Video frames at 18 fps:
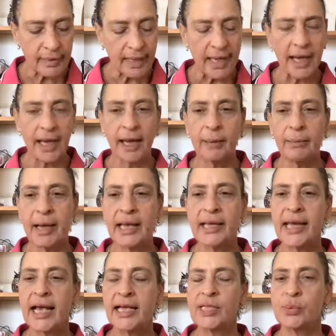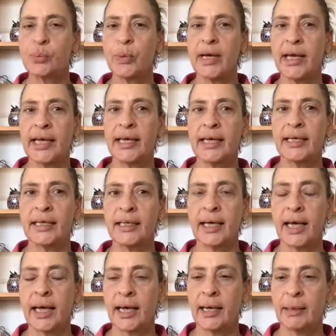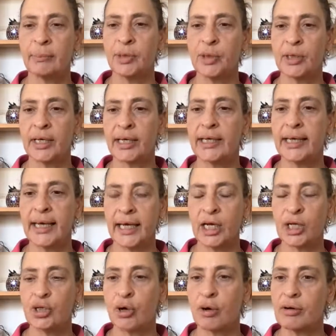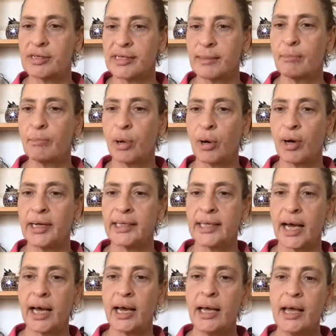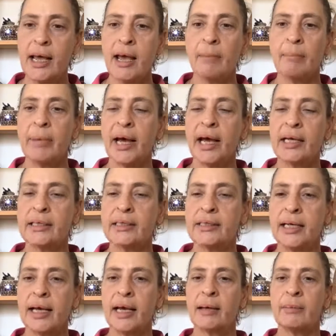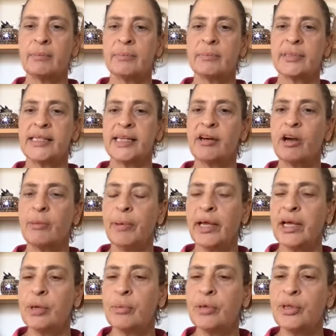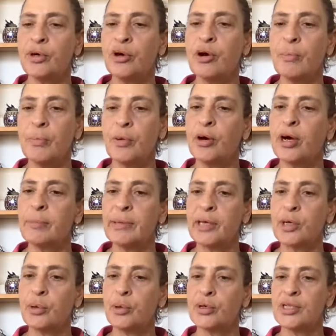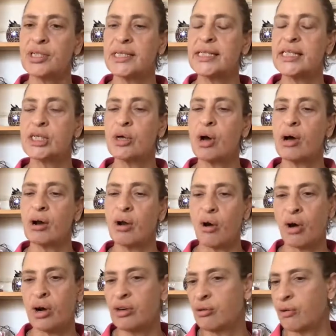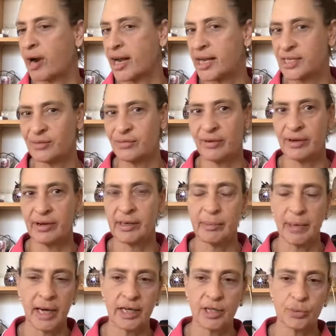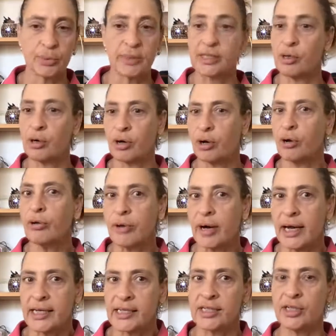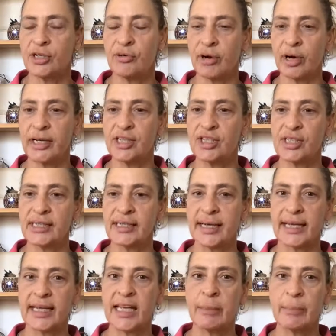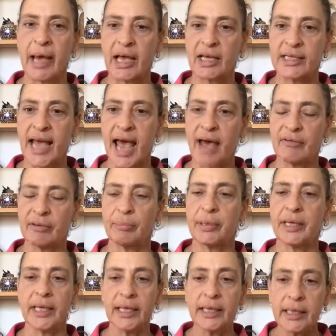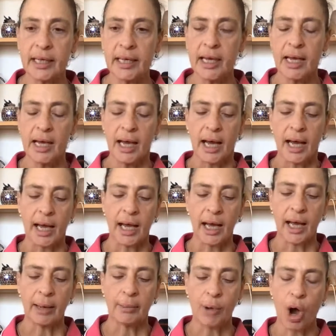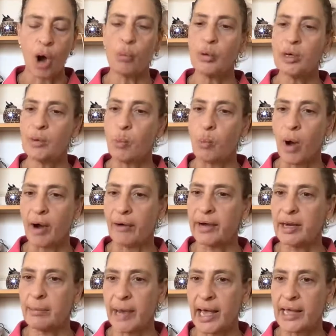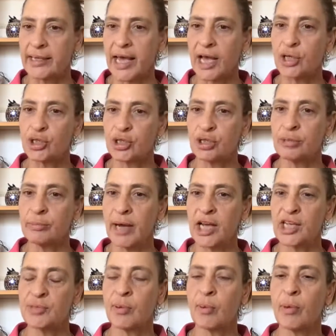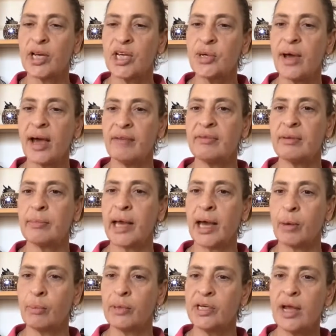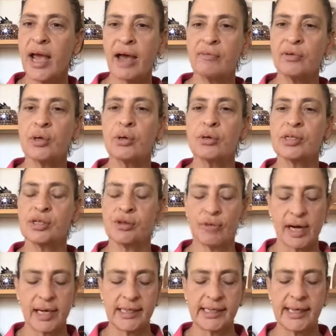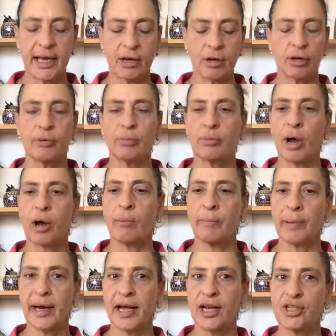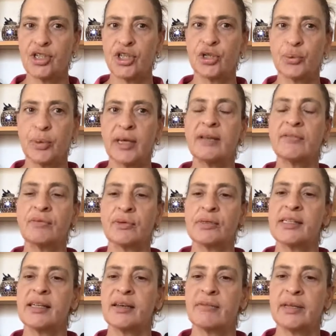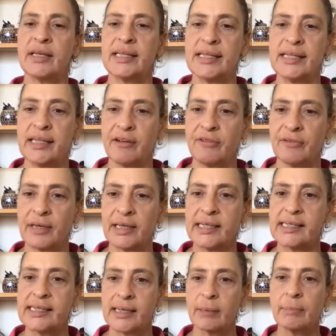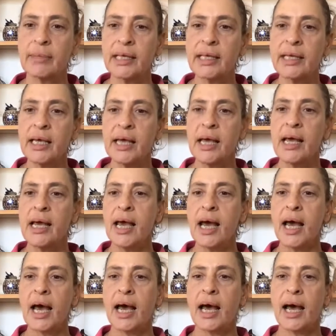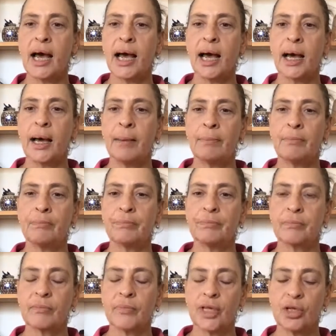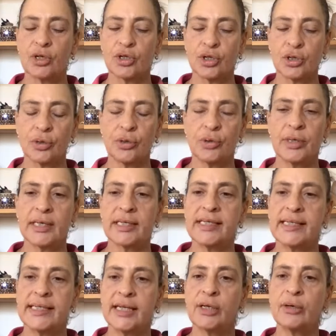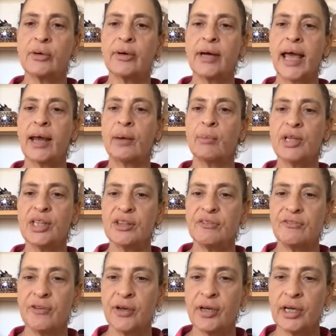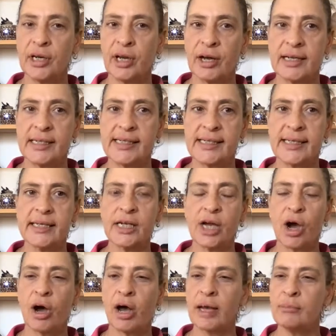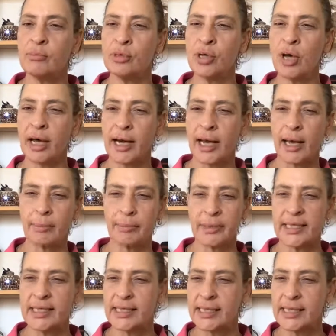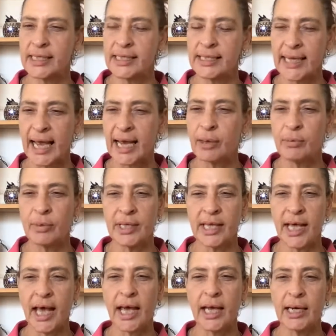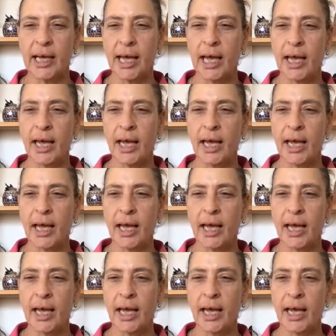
And that's where you can get a toxin binder. But Sarah Becker, with your boy, because he's not on grass very much, well, he's not on grass and you're only just letting him out to have a pick, I wouldn't worry about that too much. But when you have him out, when you have your horse grazing out on pasture 24/7, it's definitely something to consider. And with the fertilizing, I'm not up to date with that.